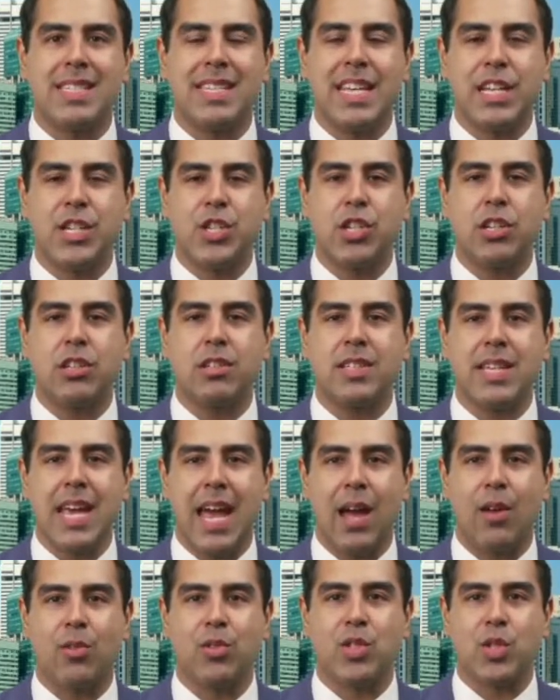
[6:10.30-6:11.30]
digital
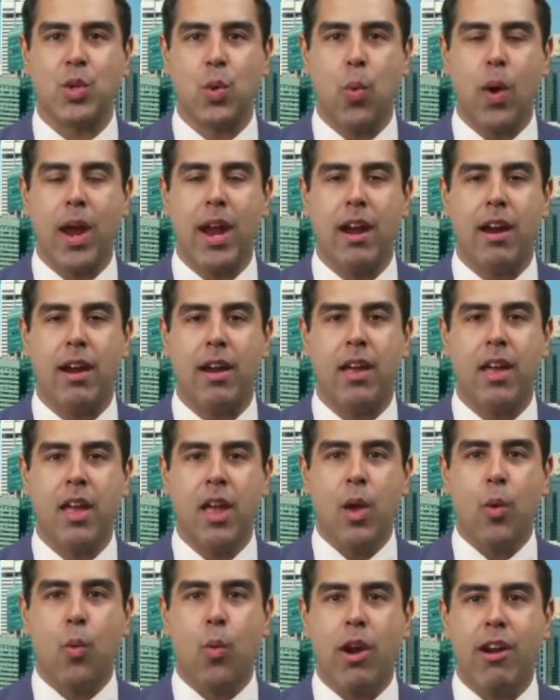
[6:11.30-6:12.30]
town square.
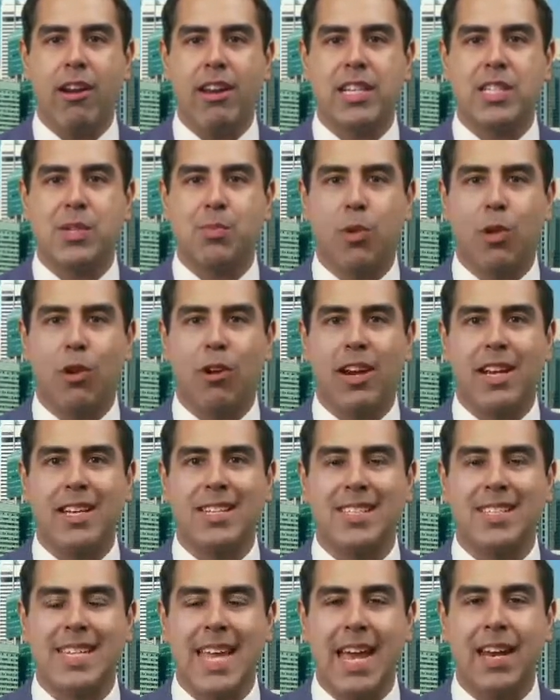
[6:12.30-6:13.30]
We're exploring a
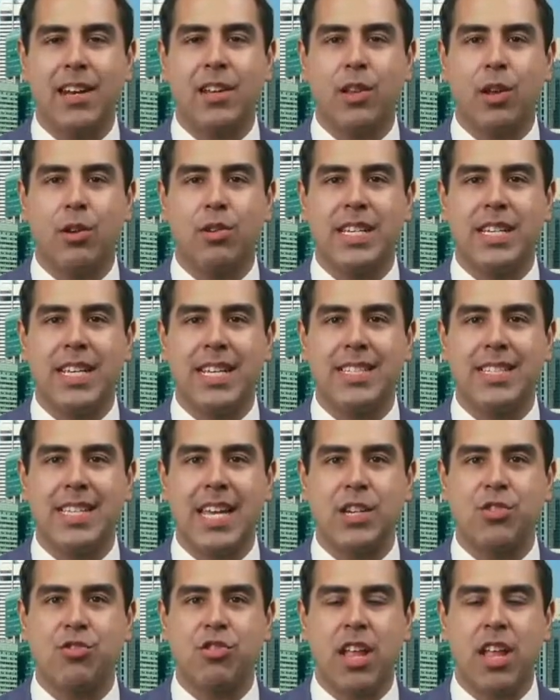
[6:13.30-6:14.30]
standalone
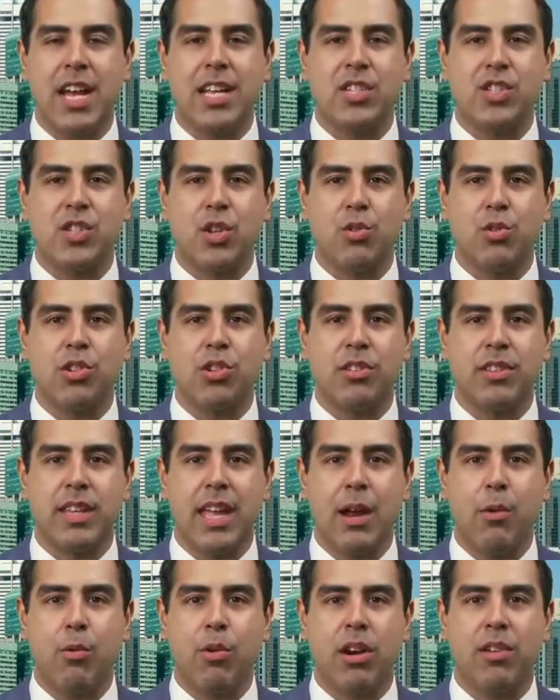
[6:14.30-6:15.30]
decentralized social
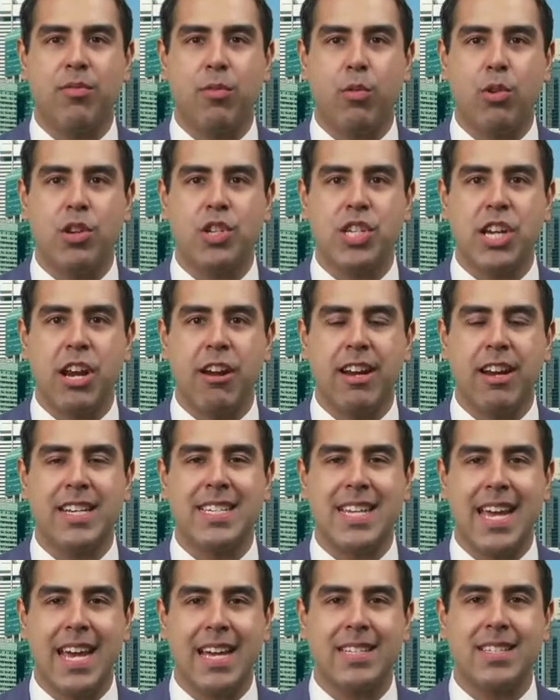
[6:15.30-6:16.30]
network for sharing
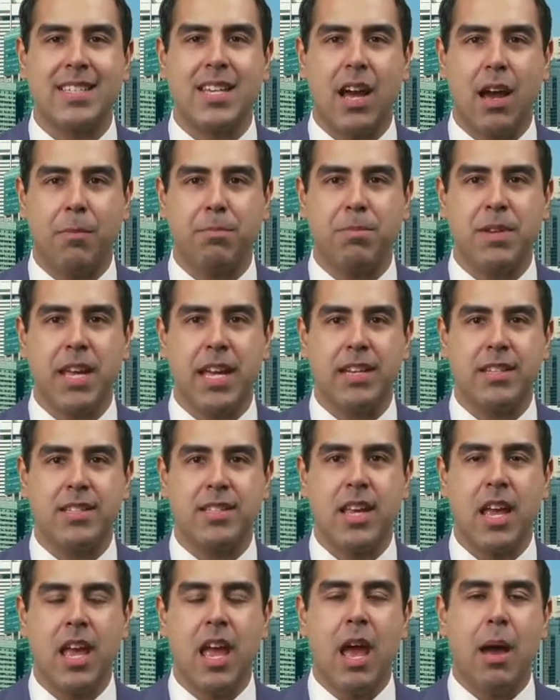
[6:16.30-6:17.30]
text updates,
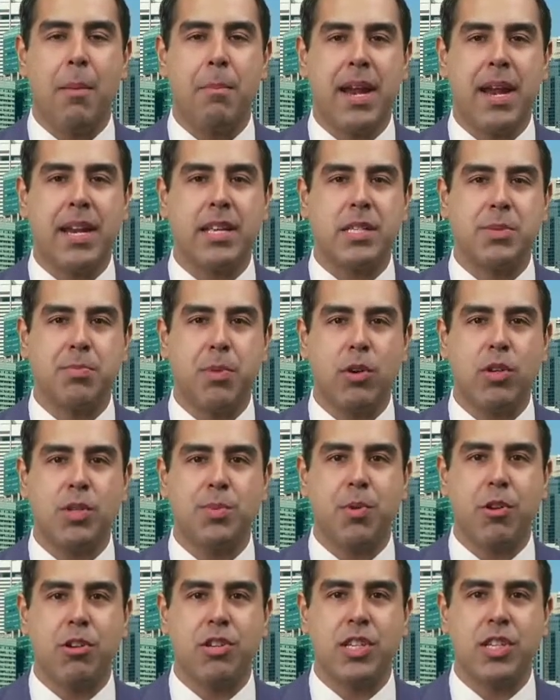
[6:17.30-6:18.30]
a Meta
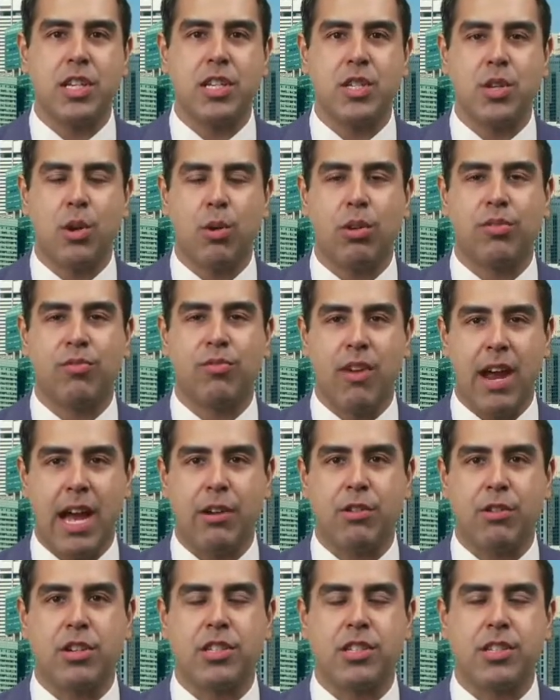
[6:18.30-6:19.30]
spokesperson told
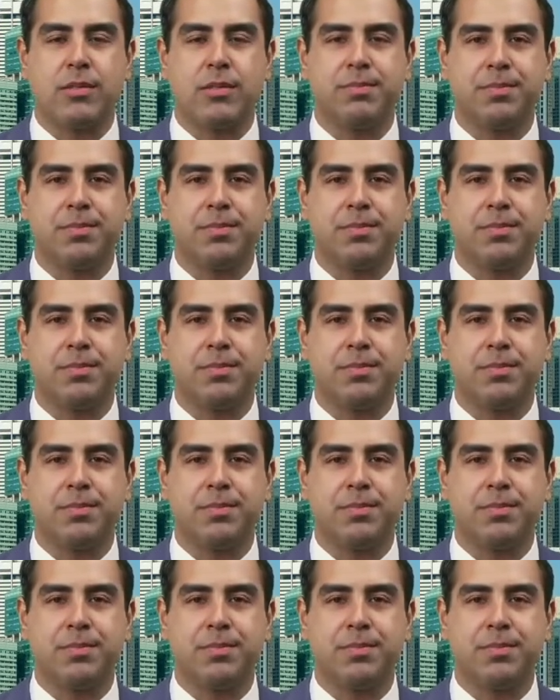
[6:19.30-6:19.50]
Reuters.